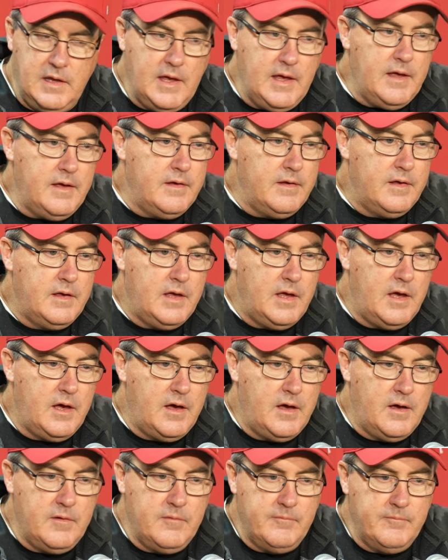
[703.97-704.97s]

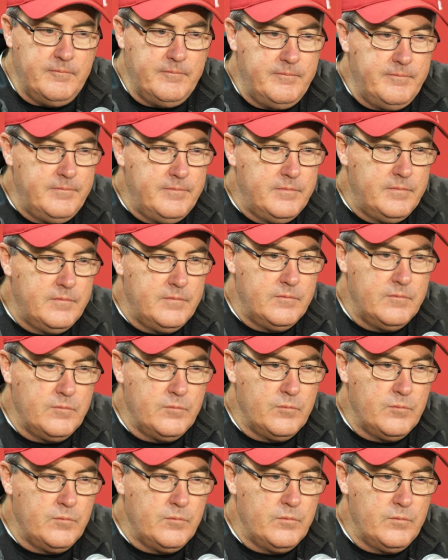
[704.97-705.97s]
Yeah,
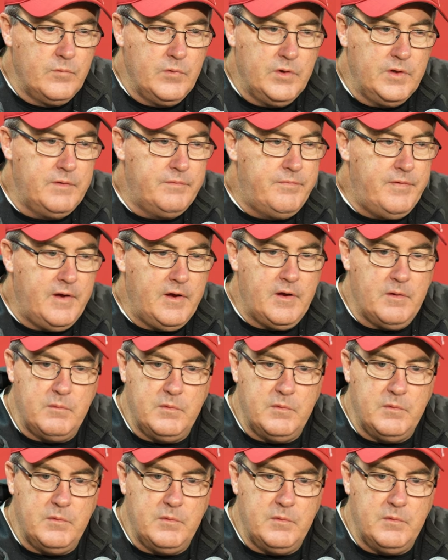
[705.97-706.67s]
really fair.